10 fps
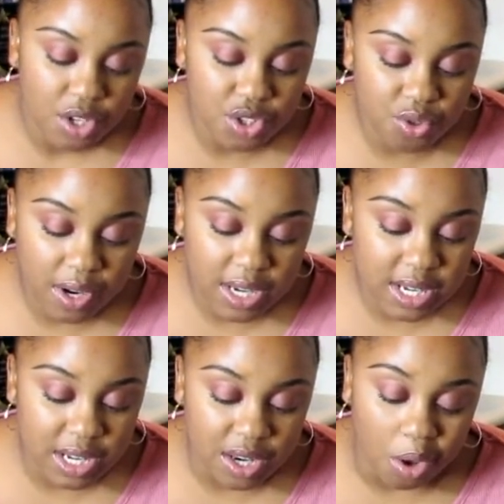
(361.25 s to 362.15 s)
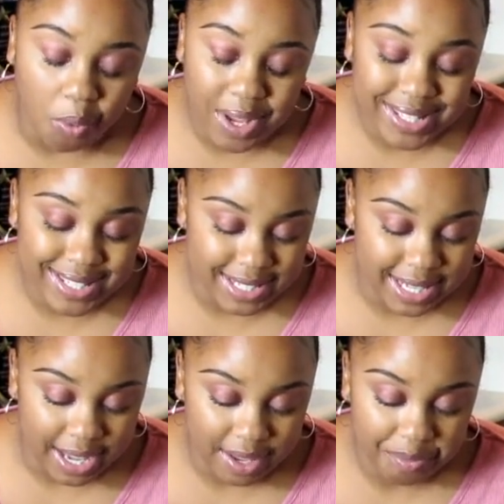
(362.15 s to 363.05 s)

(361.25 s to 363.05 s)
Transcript: Jordan didn't know what to say.